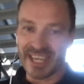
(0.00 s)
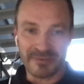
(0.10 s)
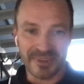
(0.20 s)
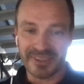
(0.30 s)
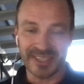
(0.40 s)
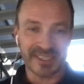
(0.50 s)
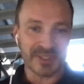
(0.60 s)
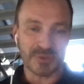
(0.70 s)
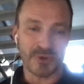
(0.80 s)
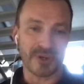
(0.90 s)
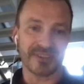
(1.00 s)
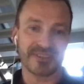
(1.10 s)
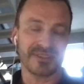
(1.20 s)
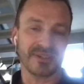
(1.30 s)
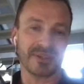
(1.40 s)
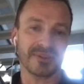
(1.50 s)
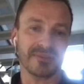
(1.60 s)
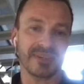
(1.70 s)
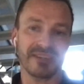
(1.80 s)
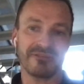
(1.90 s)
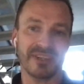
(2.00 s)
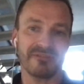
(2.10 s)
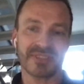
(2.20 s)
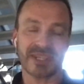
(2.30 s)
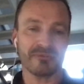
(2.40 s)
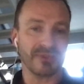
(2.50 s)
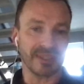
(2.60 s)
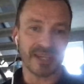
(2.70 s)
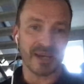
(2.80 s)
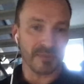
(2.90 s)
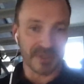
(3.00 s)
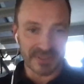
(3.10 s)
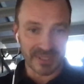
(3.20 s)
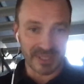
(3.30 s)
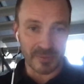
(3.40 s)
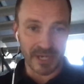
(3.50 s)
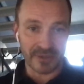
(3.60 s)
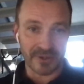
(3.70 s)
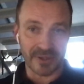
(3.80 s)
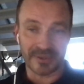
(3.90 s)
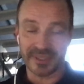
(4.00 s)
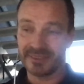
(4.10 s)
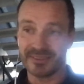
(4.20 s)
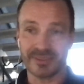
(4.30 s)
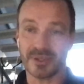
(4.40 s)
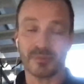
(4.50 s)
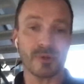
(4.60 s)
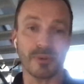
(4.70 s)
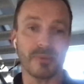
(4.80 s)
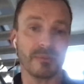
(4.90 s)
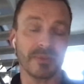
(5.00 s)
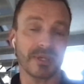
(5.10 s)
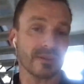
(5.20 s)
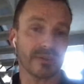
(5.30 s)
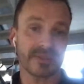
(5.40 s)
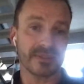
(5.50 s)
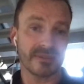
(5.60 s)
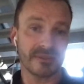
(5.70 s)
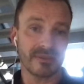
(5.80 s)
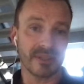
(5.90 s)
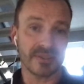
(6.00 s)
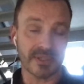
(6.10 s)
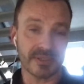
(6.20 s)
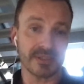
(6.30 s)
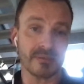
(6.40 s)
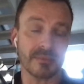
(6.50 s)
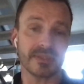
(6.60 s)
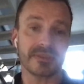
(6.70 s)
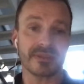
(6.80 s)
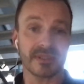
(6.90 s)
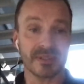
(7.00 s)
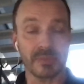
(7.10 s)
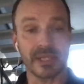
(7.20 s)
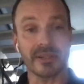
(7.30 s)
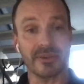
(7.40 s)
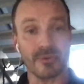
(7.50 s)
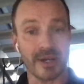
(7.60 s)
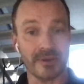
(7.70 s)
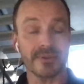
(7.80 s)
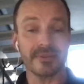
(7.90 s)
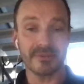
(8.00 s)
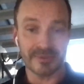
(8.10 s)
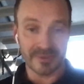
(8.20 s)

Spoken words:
Everything just works. If something happens in the background, it's not a problem, because the system is built around